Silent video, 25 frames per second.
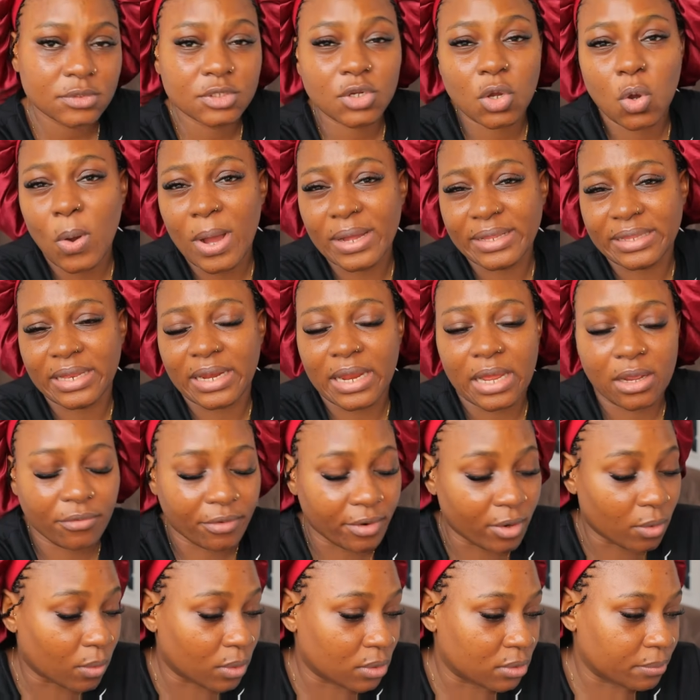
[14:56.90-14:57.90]
quite an
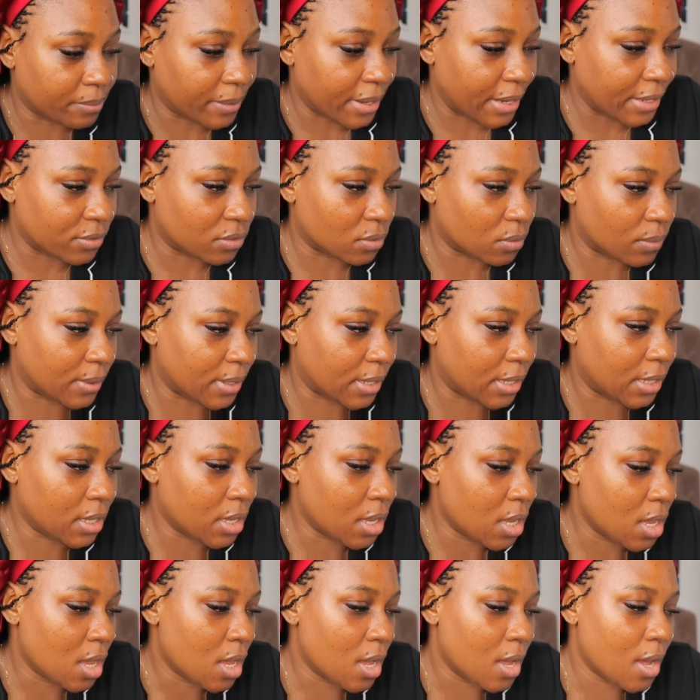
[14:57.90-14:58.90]
angry one by the way,
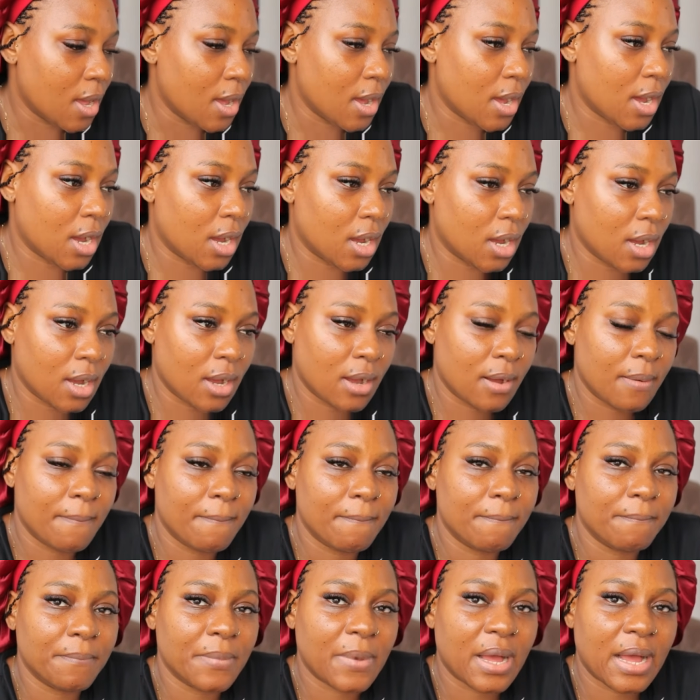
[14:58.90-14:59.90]
um